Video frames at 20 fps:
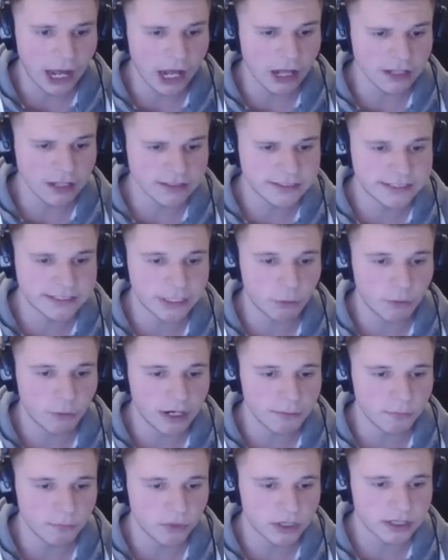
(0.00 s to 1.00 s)
Also,
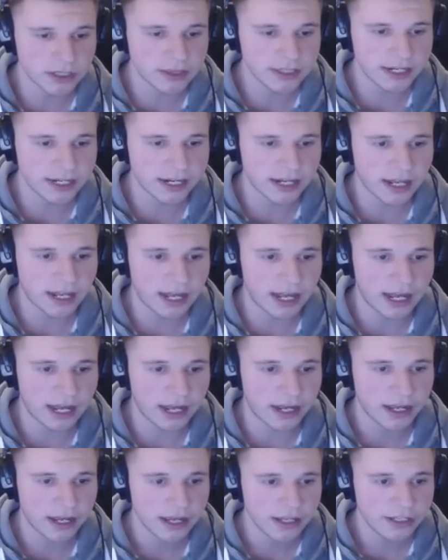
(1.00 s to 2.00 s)
one more thing,
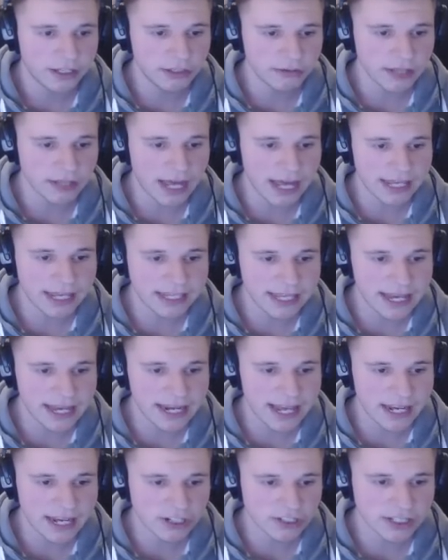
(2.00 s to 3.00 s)
uh, you, I
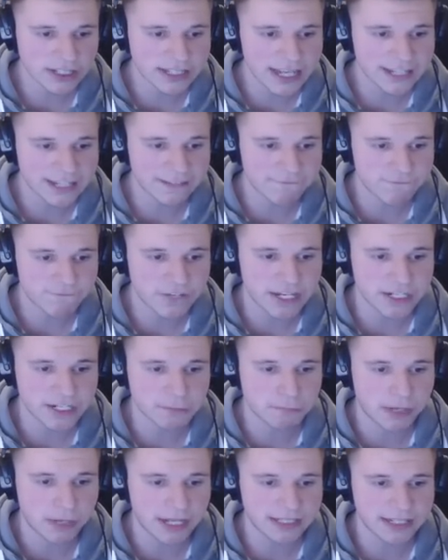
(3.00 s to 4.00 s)
can't actually get the
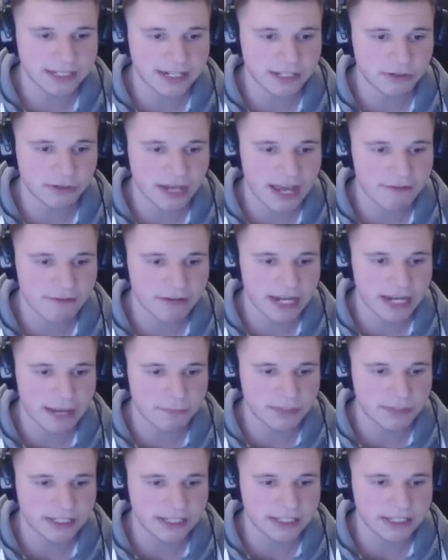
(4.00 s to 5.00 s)
fish, but I need to have an
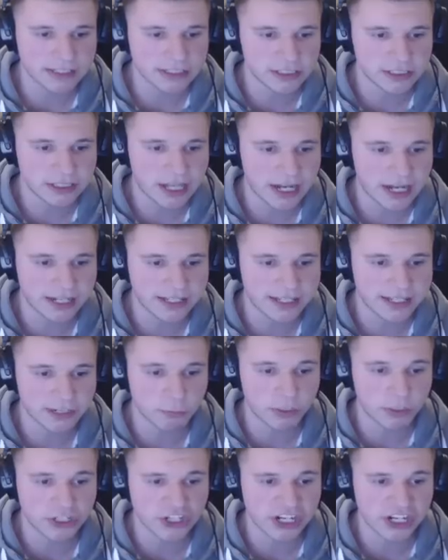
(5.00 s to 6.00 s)
empty slot here,
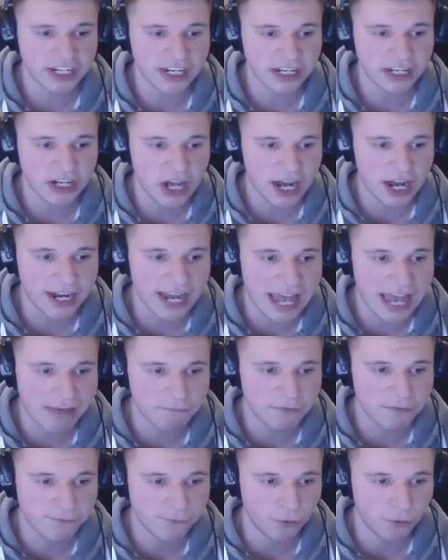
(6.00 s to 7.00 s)
which I did not
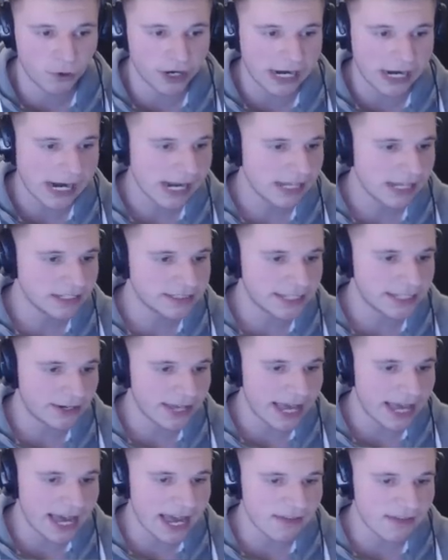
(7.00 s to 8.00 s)
have before. So
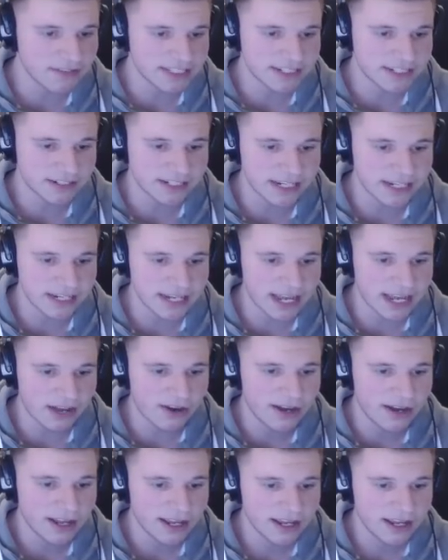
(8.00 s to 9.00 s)
yeah, I have a sardine
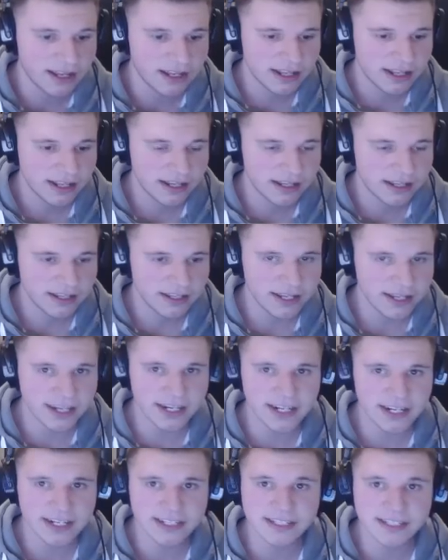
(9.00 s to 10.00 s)
now
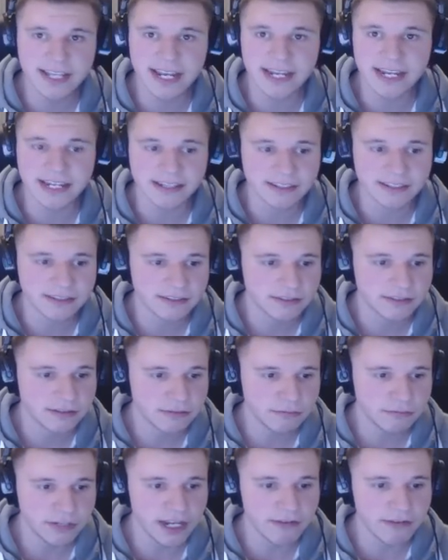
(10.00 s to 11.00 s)
and I just ate it.
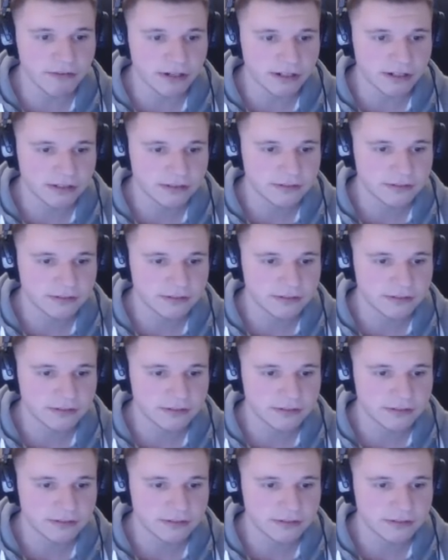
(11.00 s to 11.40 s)
Whatever.